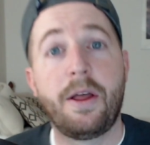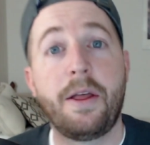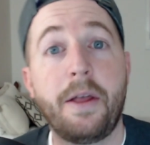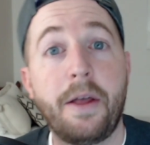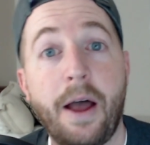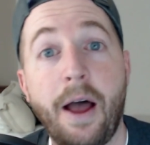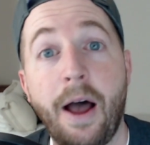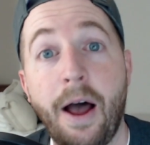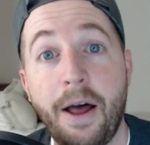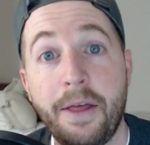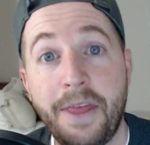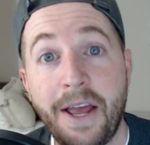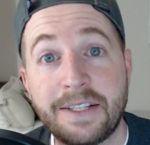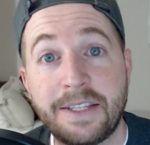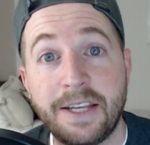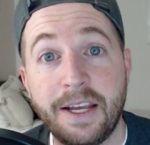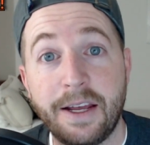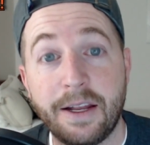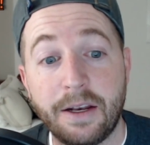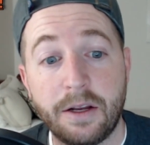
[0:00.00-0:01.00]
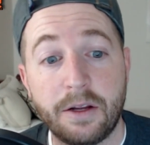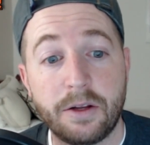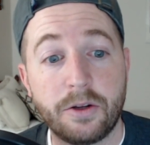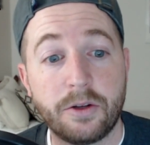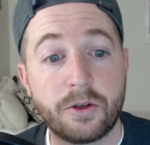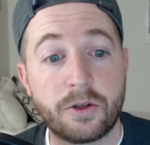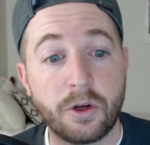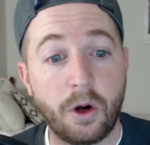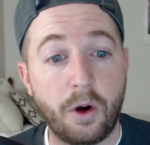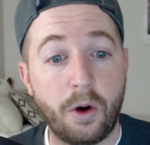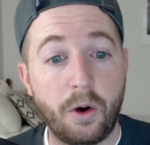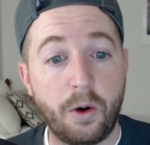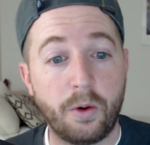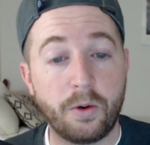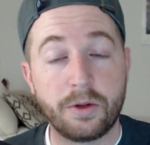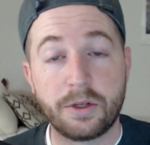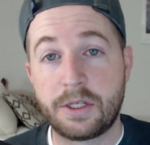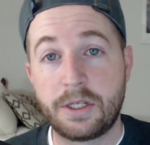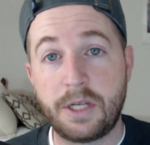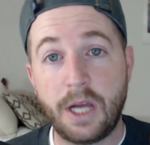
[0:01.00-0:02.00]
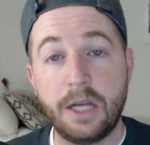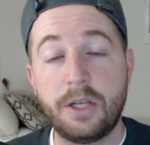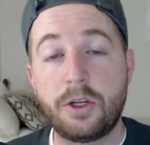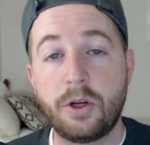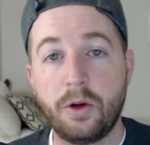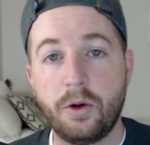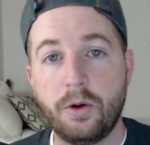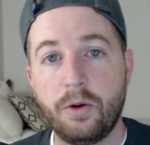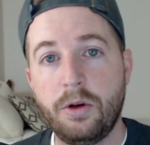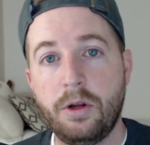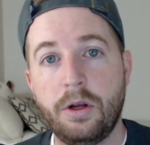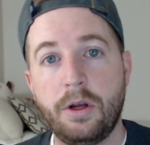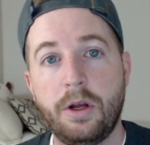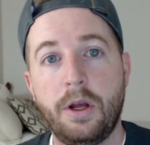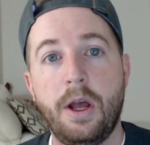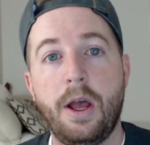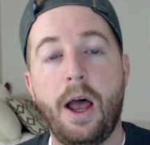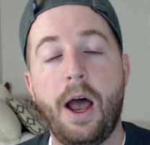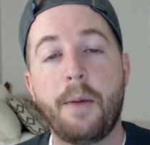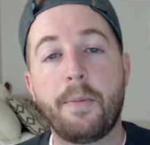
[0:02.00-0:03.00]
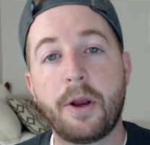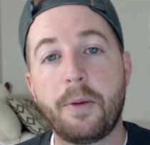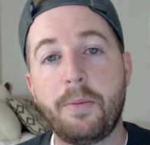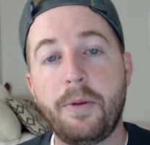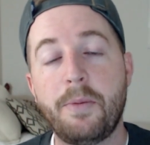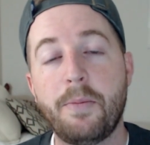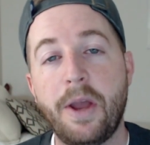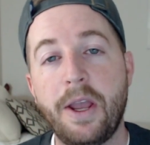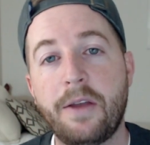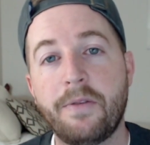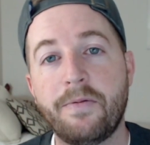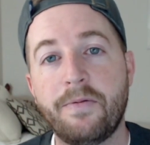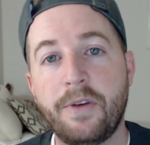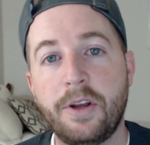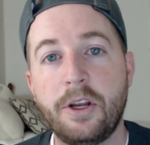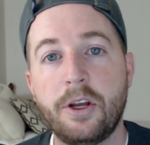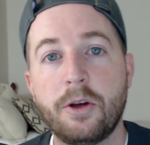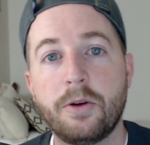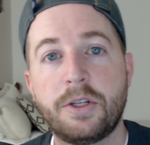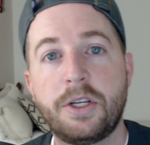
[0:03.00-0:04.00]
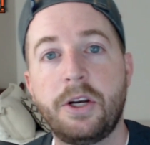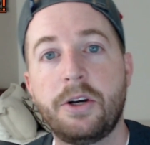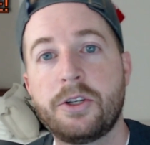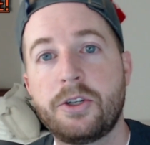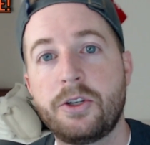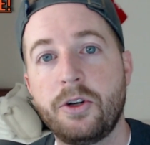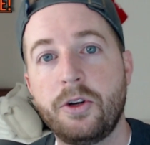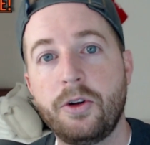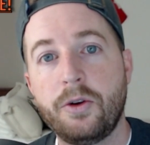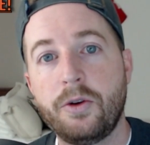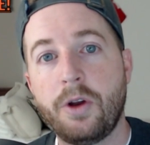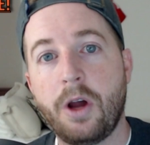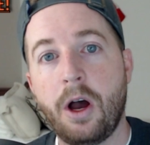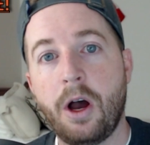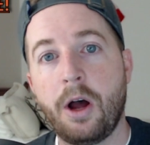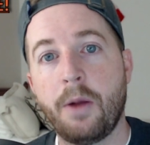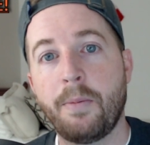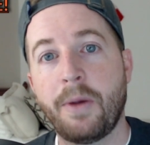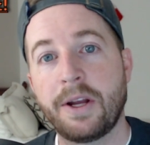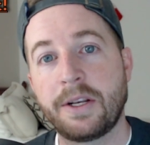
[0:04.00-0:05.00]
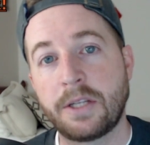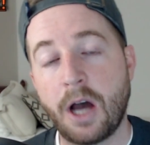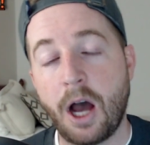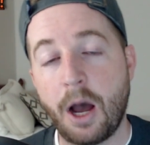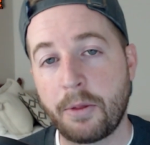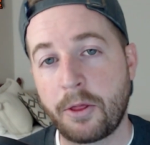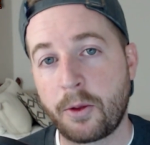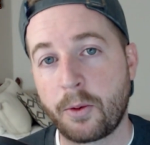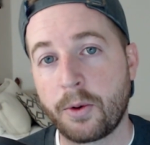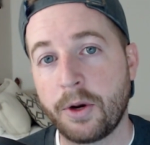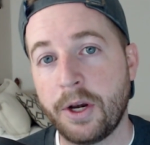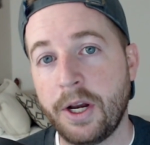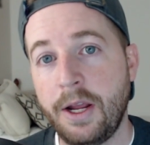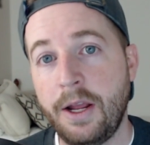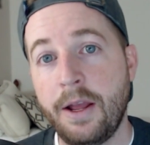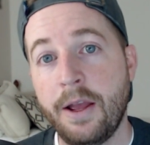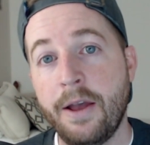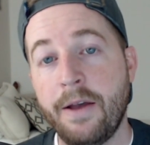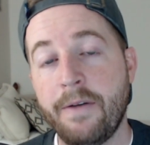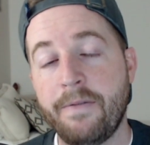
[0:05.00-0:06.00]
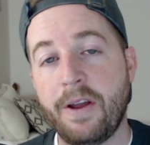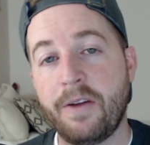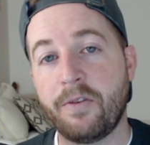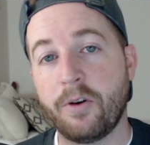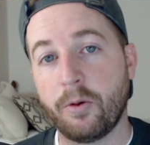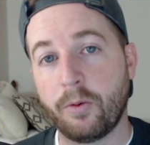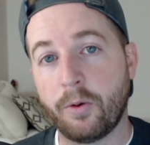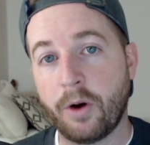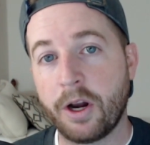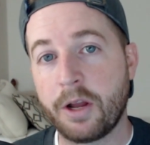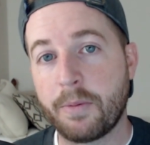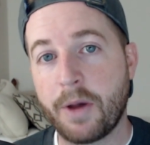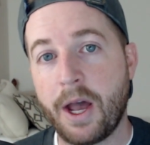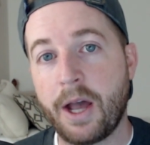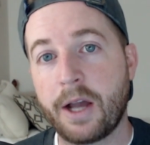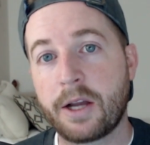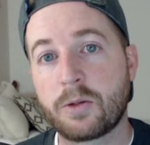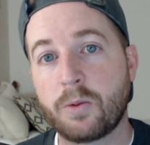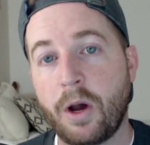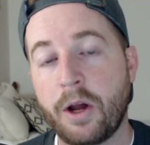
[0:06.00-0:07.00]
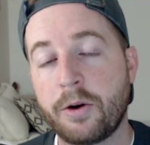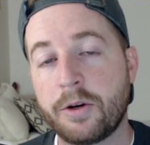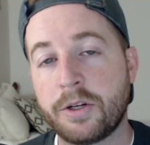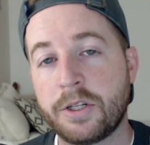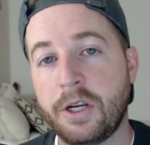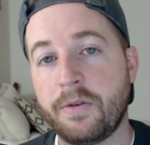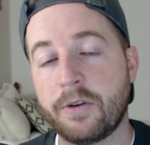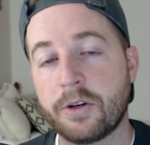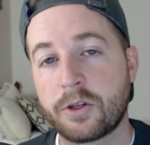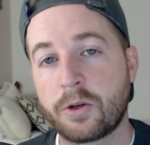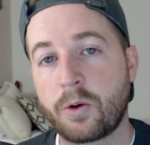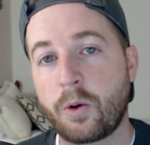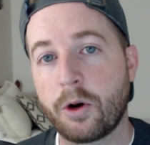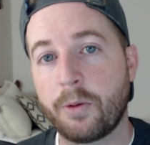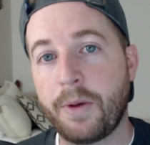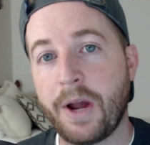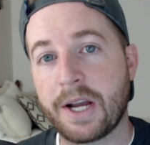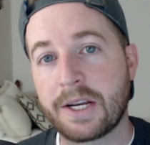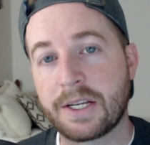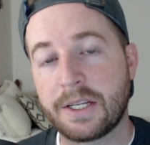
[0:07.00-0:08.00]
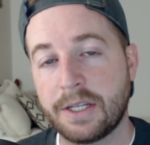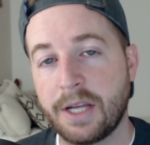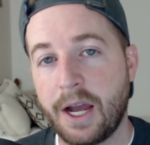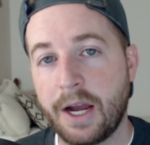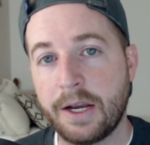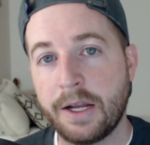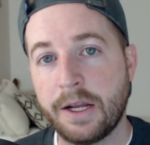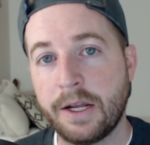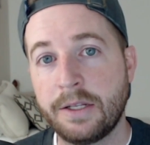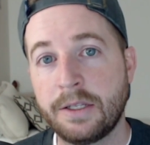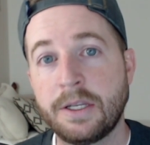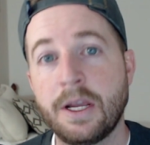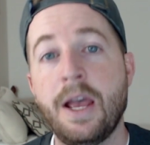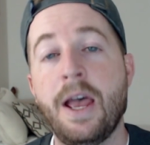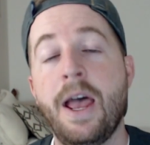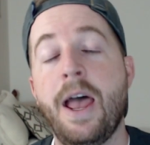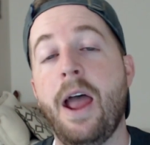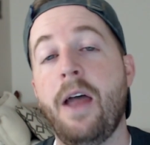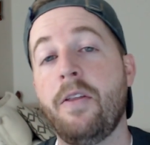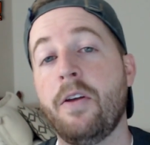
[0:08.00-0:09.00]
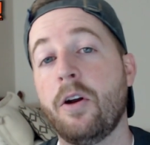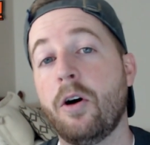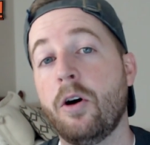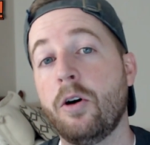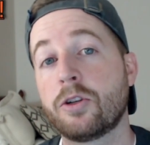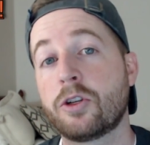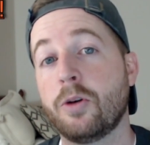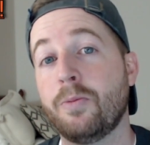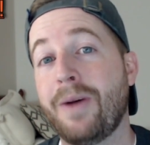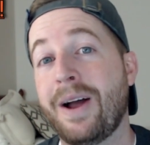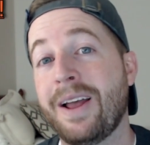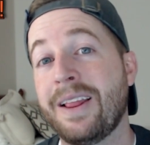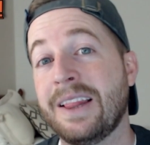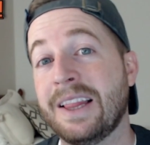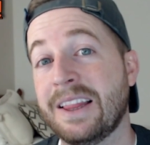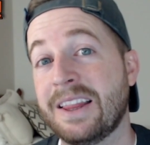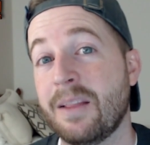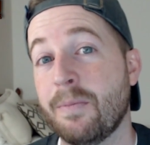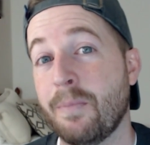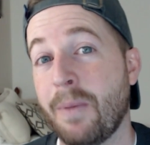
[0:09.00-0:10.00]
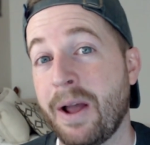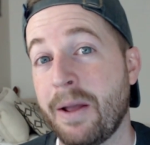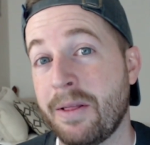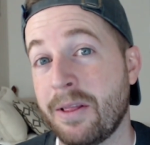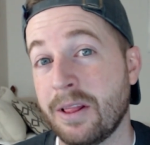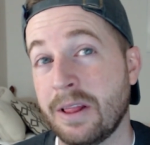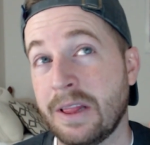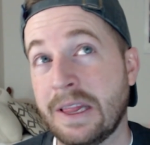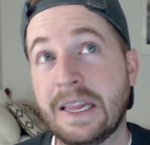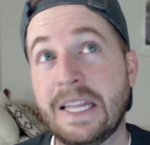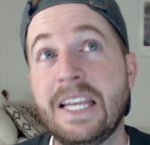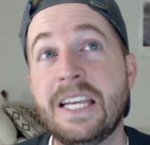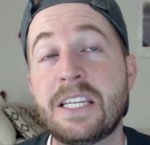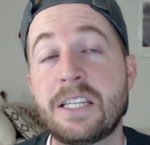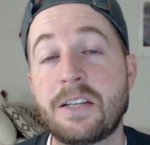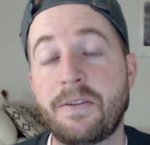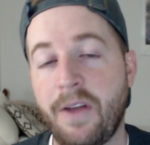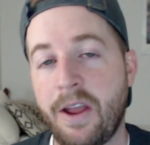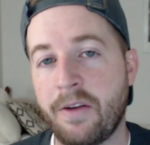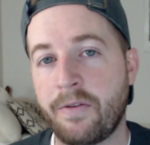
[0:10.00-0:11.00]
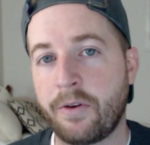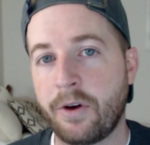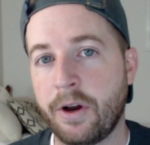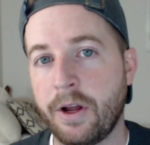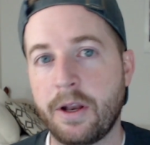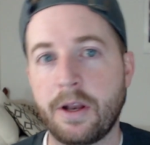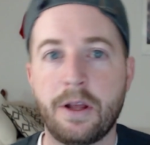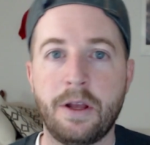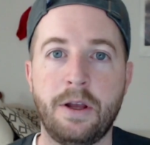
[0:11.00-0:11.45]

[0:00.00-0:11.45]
That's it. So stay tuned. I'm going to be making videos here soon on my top 3 favorite running backs, wide receivers, quarterbacks, and tight ends, and then also my least favorite